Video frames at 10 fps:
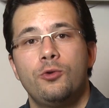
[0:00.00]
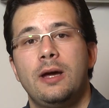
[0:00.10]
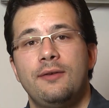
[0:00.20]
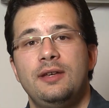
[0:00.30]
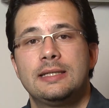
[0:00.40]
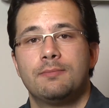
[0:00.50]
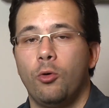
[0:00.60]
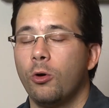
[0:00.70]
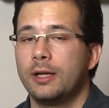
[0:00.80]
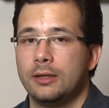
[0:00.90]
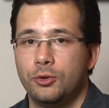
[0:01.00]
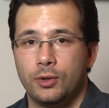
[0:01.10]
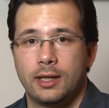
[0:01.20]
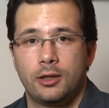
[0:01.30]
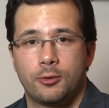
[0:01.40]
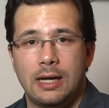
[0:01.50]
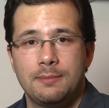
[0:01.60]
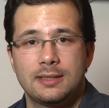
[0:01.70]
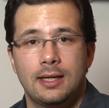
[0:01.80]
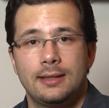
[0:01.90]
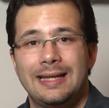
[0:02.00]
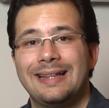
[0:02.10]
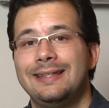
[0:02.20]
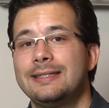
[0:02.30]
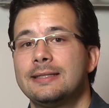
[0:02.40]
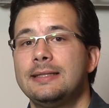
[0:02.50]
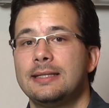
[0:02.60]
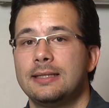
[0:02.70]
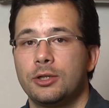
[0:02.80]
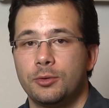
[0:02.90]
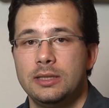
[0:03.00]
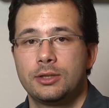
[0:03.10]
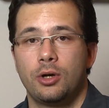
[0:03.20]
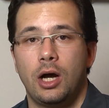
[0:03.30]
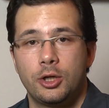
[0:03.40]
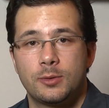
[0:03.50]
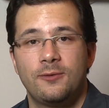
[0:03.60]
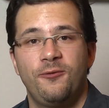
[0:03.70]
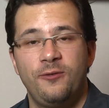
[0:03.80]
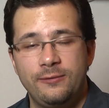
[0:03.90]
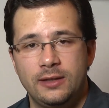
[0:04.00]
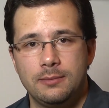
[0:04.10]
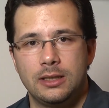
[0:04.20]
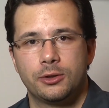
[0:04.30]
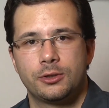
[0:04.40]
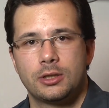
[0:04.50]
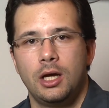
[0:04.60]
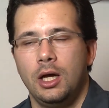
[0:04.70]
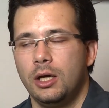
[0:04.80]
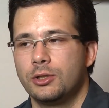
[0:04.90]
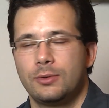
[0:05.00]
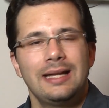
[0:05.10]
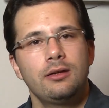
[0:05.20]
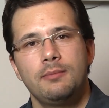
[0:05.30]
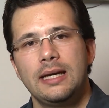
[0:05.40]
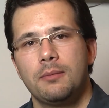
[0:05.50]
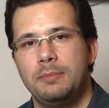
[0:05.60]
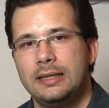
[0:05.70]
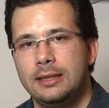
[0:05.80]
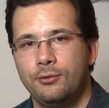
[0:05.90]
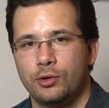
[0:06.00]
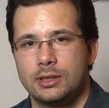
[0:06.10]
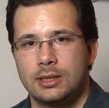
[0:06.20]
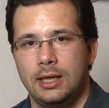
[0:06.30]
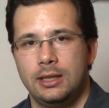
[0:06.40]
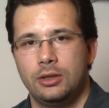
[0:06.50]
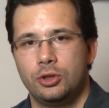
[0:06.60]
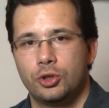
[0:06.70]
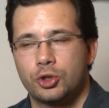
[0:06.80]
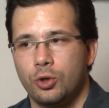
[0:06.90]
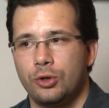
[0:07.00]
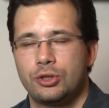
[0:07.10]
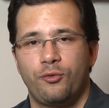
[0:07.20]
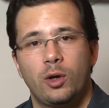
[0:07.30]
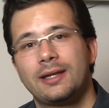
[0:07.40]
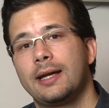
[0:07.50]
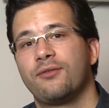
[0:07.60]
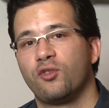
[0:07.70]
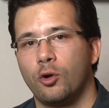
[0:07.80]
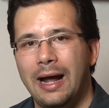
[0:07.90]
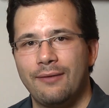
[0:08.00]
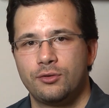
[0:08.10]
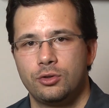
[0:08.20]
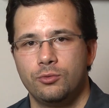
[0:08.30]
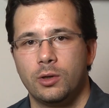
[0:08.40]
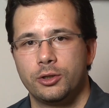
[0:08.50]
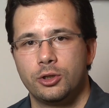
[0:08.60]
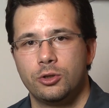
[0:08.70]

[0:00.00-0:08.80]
UAVs more than 2 kilograms, that distance is increased to 150 meters. So that can make a big difference in the choice of what kind of craft you want to